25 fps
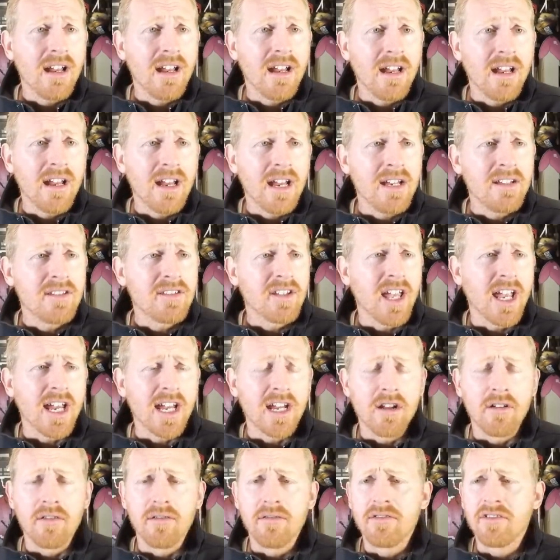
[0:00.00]
he's
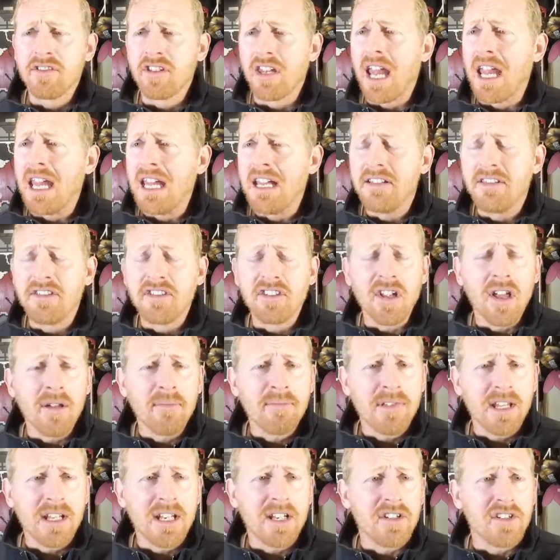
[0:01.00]
like saying
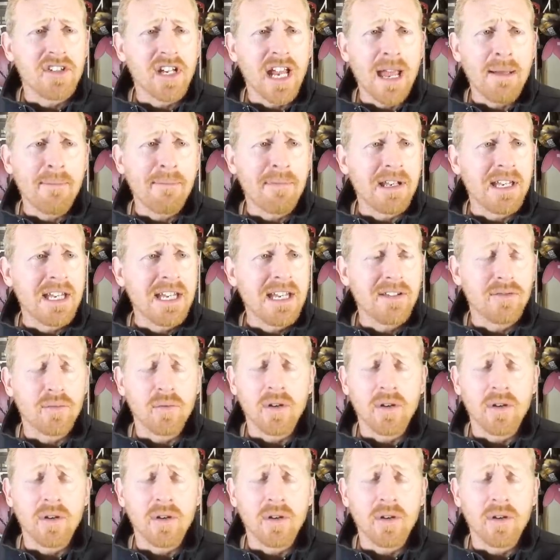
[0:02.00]
something in Japanese.